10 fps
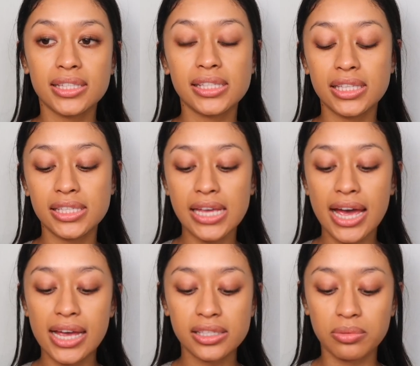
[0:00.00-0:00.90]
Since this
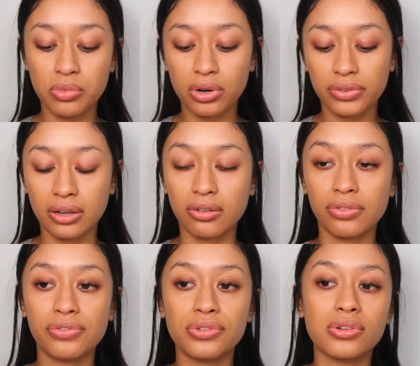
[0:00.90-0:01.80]
has more of like a
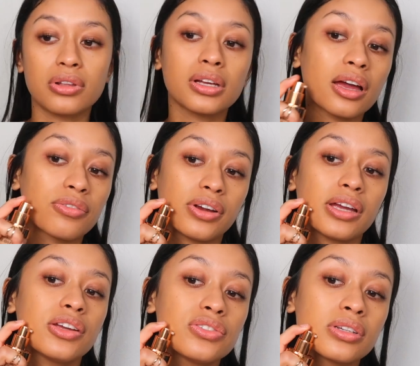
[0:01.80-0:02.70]
full
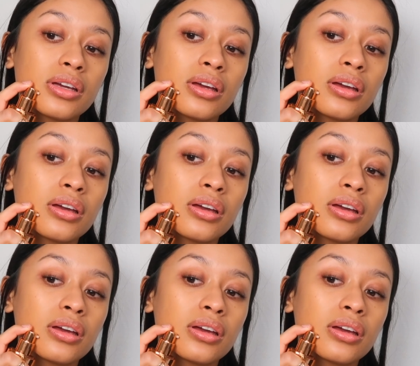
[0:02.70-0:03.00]
coverage,